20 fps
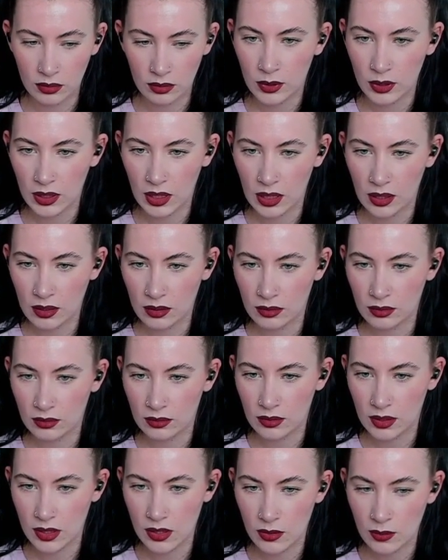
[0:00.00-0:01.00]
but like
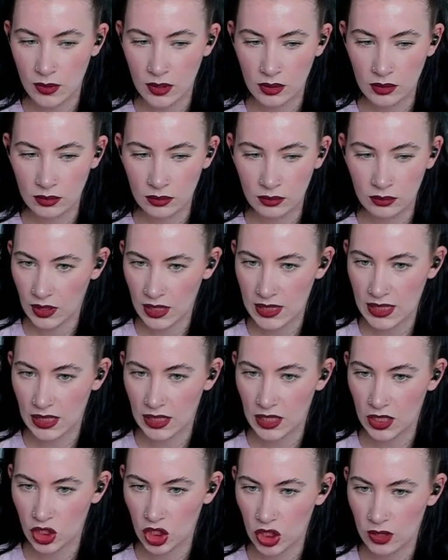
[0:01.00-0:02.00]
this one as a
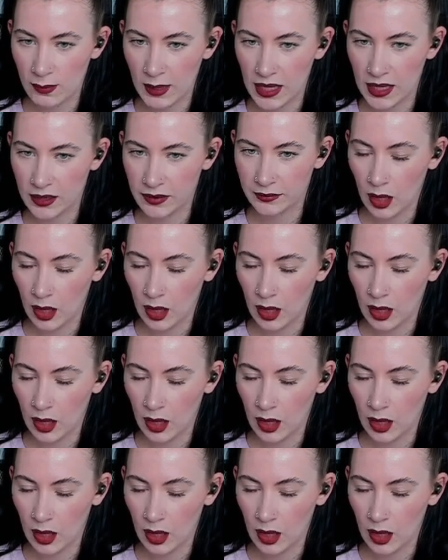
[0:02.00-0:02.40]
kitchen mat?